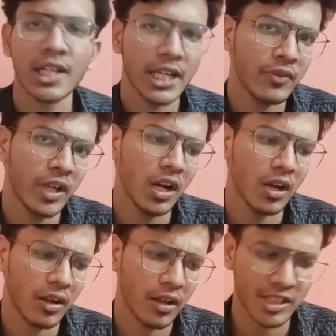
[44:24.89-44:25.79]
It will
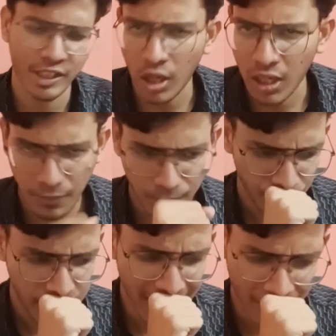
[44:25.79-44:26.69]
install
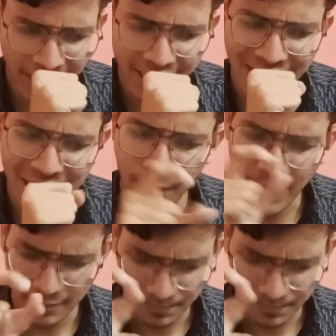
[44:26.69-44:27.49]
immediately, but